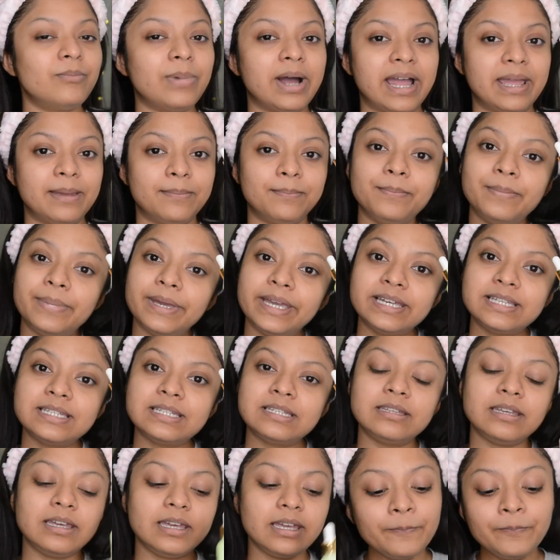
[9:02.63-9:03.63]
by
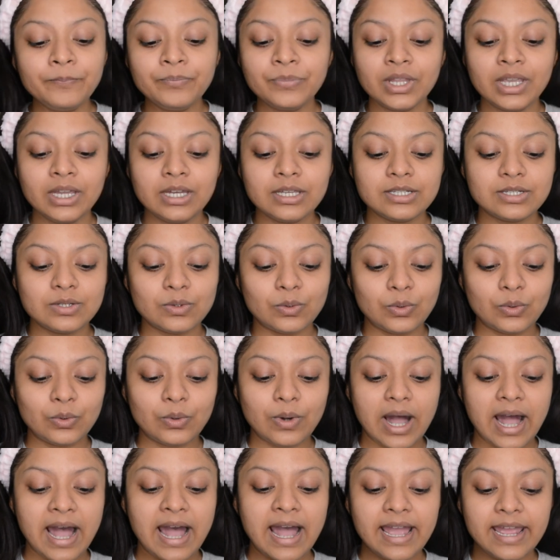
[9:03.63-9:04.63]
Pixi
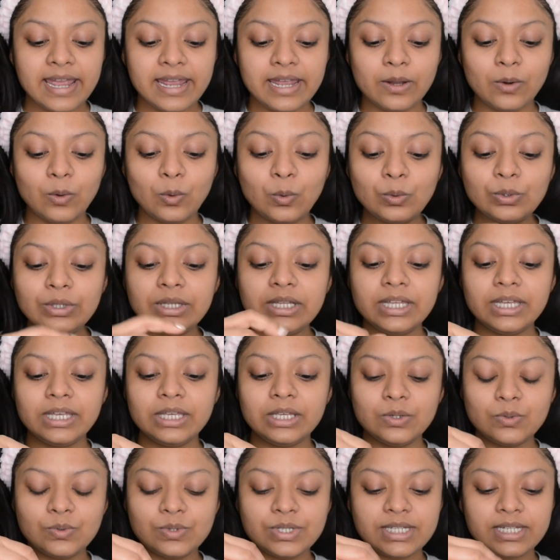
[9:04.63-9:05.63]
so i only
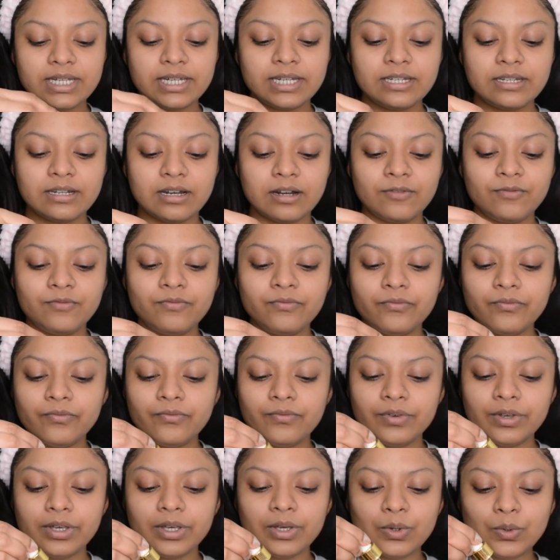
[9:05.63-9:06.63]
use it a
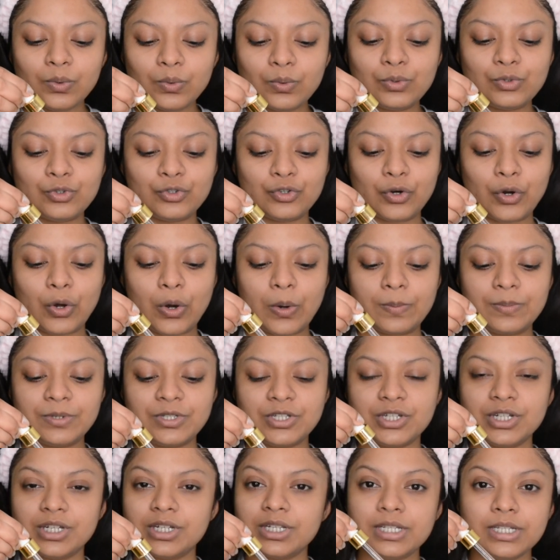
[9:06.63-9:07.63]
few
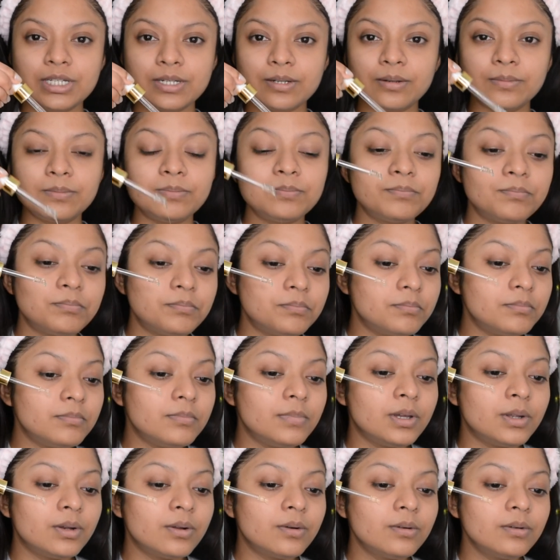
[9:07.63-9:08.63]
drops just a
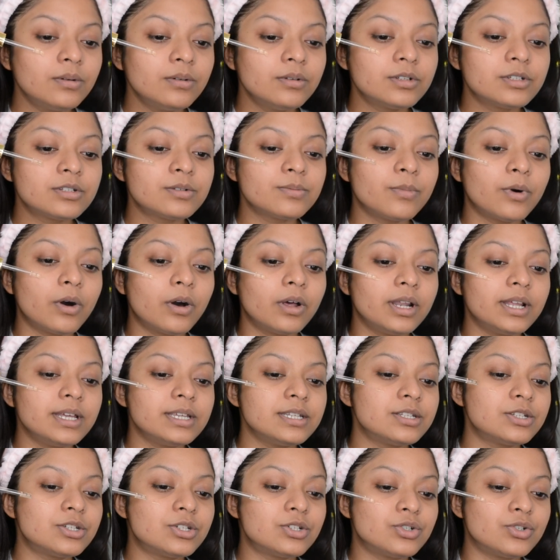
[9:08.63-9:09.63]
you know
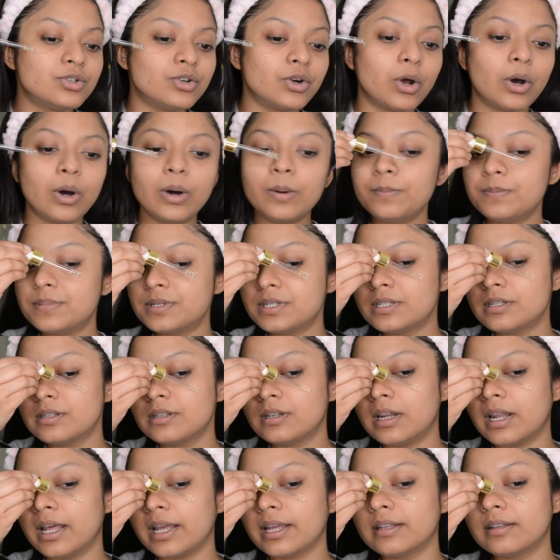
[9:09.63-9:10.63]
smallest drops
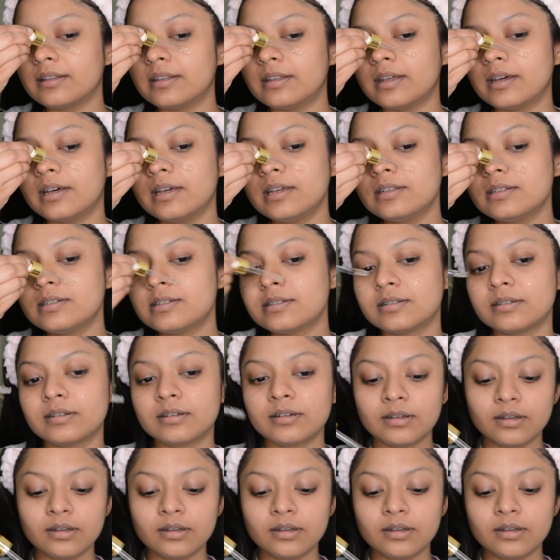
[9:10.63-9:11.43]
like this